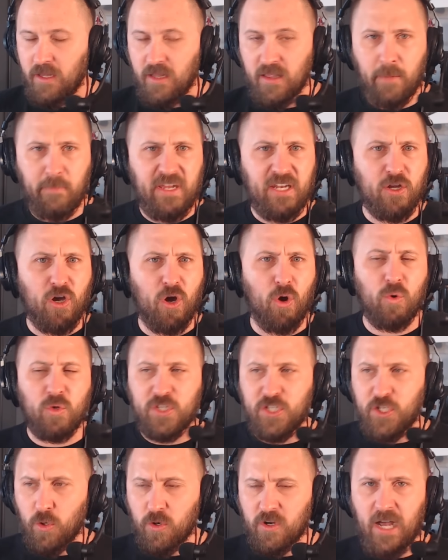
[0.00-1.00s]
Let me know
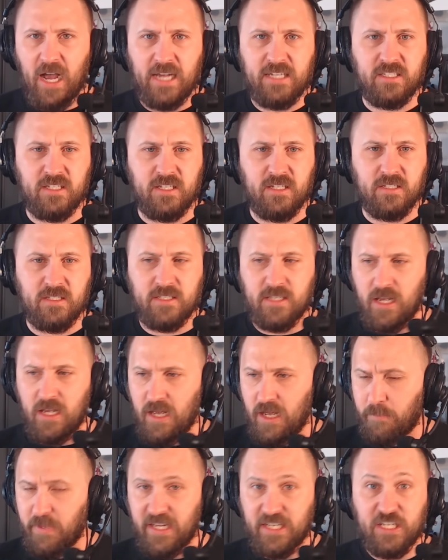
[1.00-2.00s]
your guys'
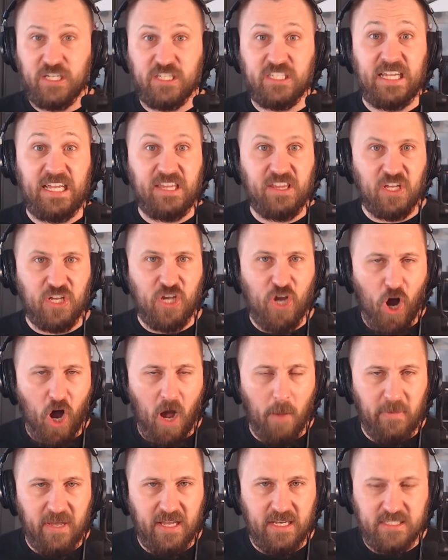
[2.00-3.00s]
opinions in the
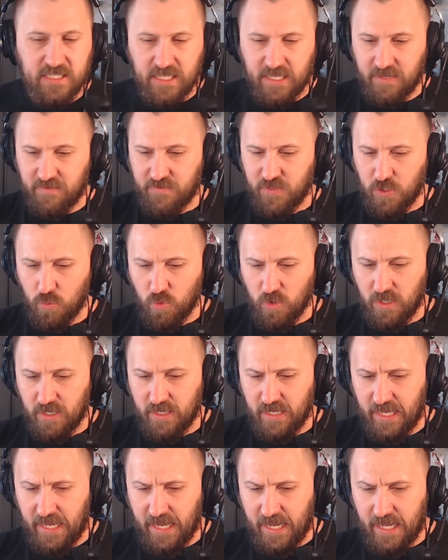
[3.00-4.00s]
comments, if you
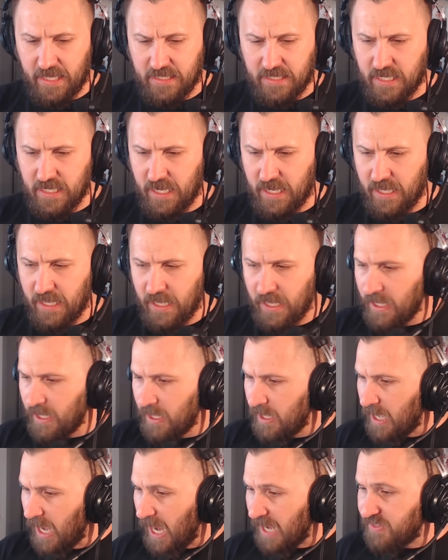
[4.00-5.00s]
would. And I
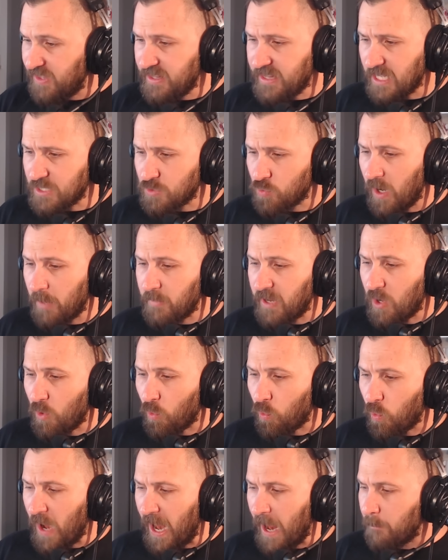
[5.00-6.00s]
think that's where I'm going to
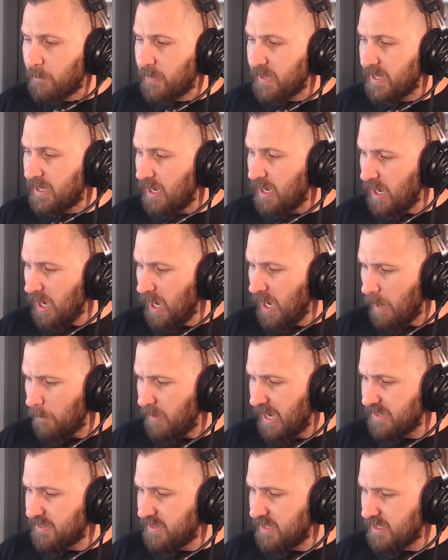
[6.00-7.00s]
wrap it up.
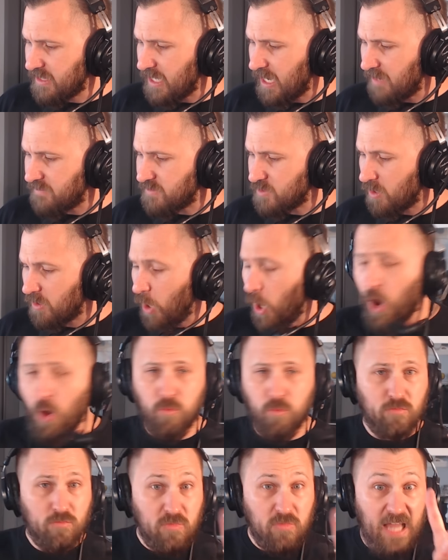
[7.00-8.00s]
I think that I've sort of...
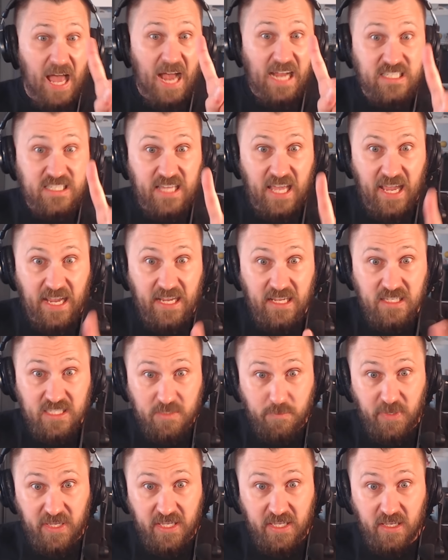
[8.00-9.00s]
Oh, last thing,
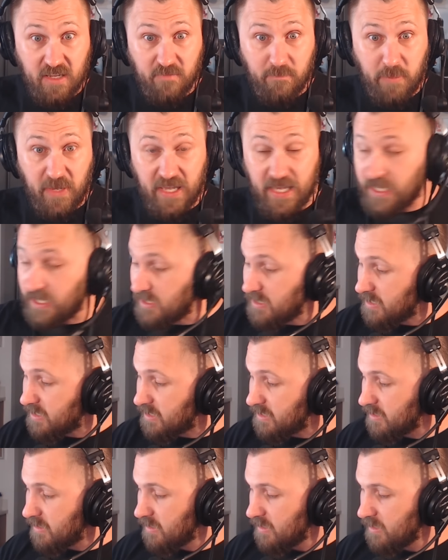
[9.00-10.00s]
speaking of
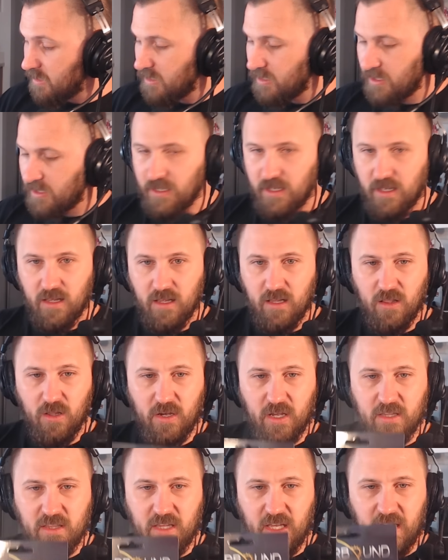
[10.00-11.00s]
pins,
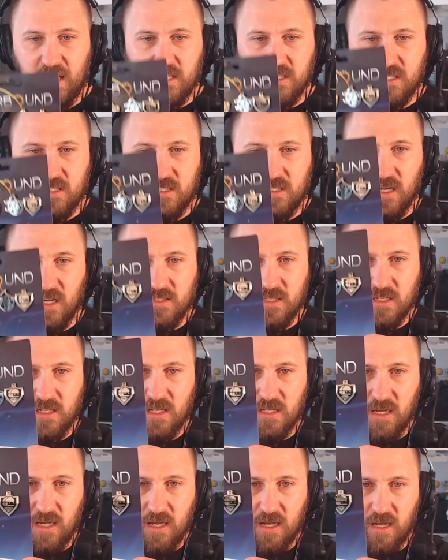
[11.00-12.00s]
look at these. Dun, da,
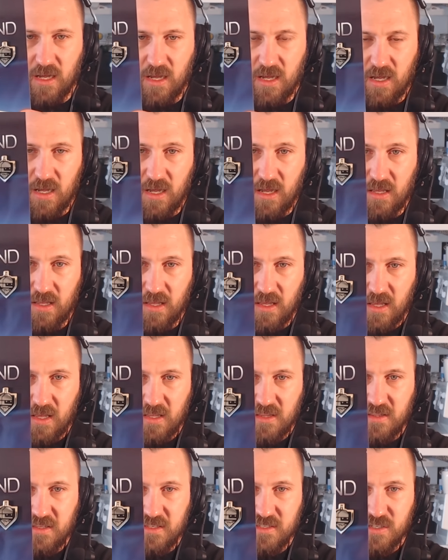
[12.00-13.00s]
da, da.
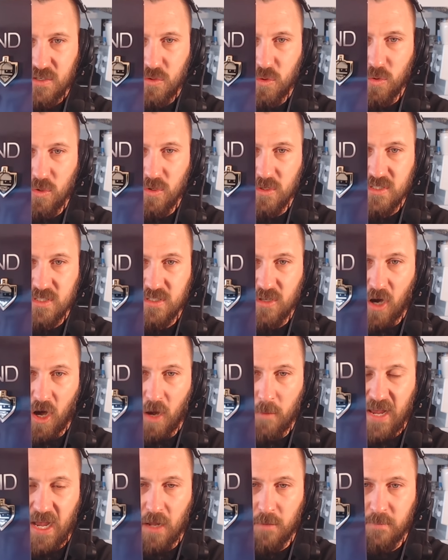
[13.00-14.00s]
These cool
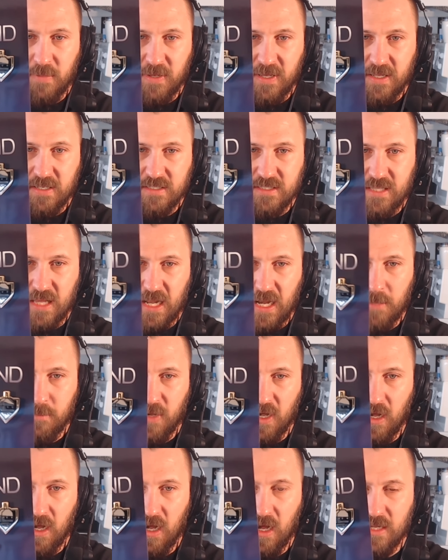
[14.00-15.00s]
Starbound pins that I
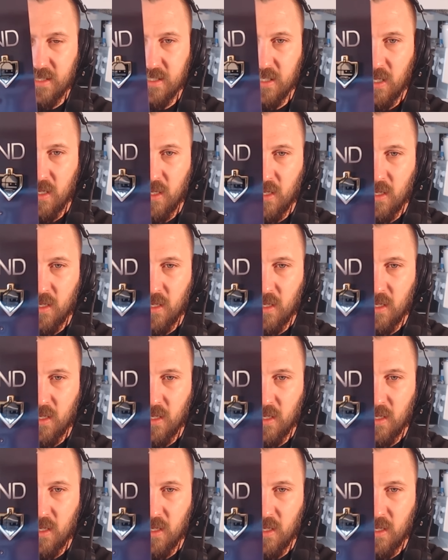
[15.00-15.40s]
bought.